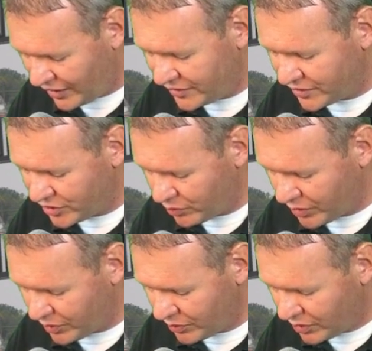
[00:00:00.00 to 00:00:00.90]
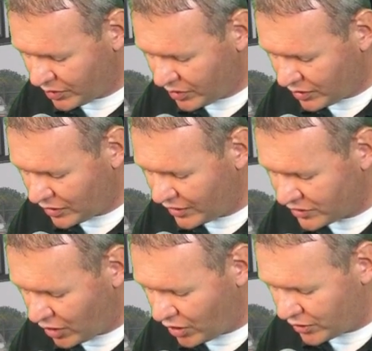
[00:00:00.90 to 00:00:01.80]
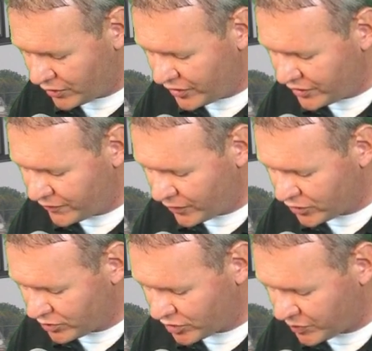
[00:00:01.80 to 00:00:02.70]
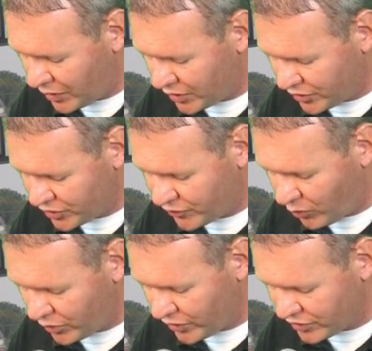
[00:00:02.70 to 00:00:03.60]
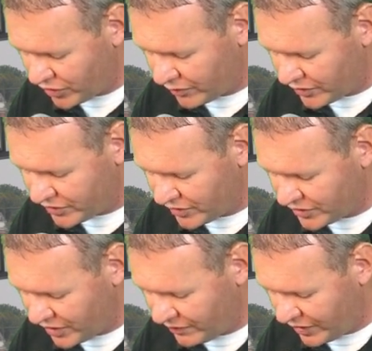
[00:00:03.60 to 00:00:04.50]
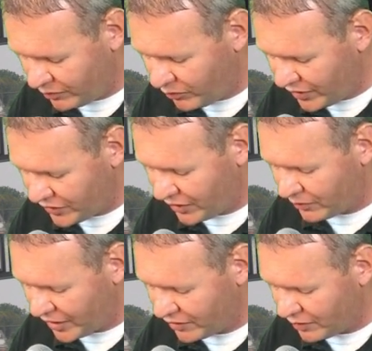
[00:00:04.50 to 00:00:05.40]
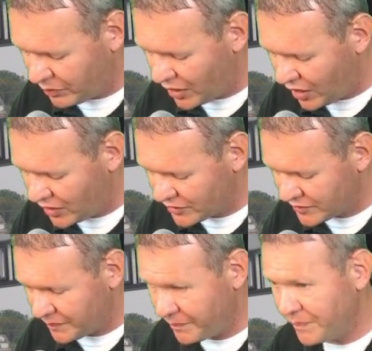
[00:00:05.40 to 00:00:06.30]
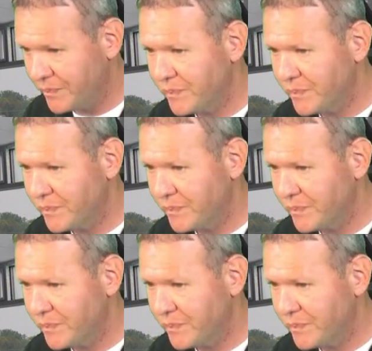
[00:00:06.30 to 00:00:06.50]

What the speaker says: Ladies and gentlemen, let us honor these first responders for their service this evening with a round of applause.